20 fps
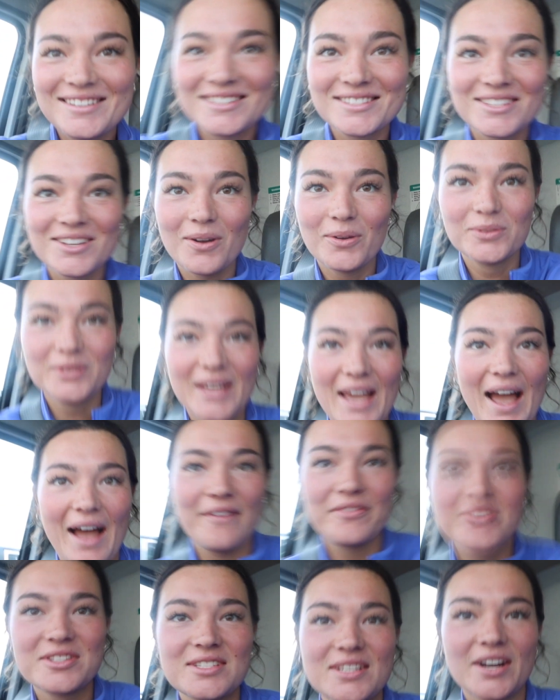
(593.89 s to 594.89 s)
Does only
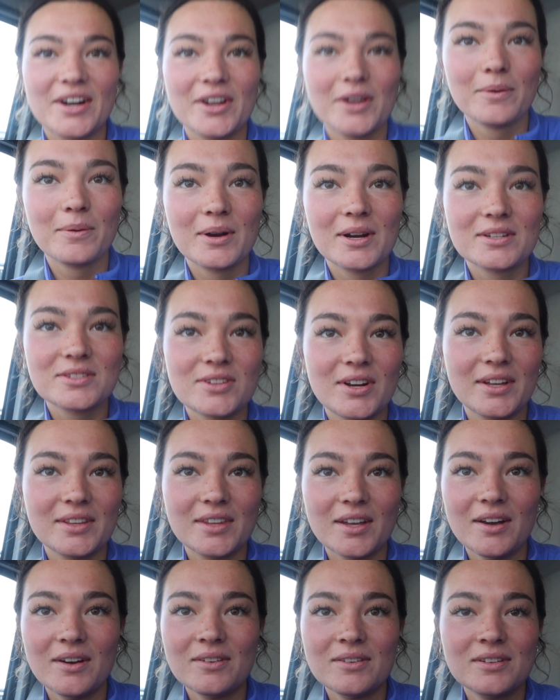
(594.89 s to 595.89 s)
half the stereo work right,
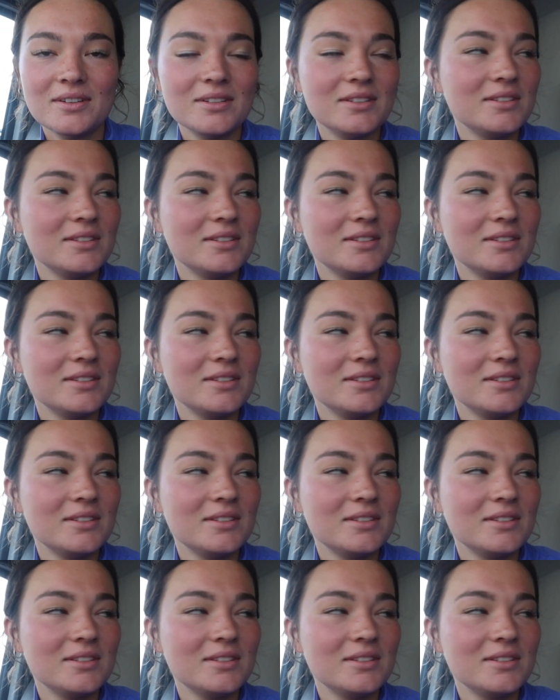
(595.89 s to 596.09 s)
though?